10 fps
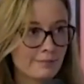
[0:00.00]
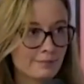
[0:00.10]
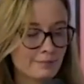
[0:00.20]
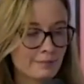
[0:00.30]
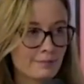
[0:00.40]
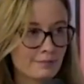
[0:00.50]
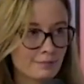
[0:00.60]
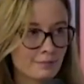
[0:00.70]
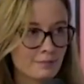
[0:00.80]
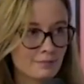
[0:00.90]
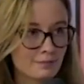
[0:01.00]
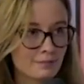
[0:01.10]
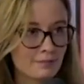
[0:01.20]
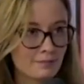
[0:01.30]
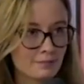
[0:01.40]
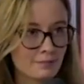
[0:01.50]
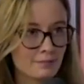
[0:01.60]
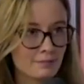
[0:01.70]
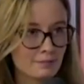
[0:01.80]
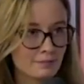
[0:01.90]

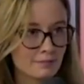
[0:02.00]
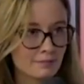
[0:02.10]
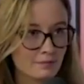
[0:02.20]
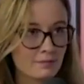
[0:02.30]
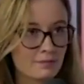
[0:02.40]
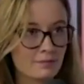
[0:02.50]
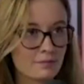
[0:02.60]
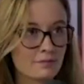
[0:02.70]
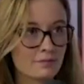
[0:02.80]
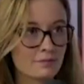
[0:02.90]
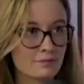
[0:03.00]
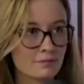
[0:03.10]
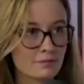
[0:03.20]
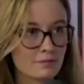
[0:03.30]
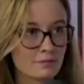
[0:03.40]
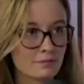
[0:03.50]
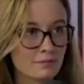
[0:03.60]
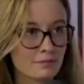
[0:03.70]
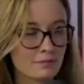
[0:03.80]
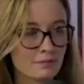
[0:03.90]

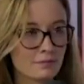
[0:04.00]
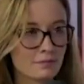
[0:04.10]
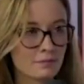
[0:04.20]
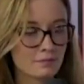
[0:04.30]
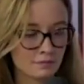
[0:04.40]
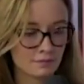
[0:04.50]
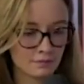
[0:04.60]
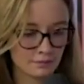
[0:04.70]
No words are spoken by the person on screen.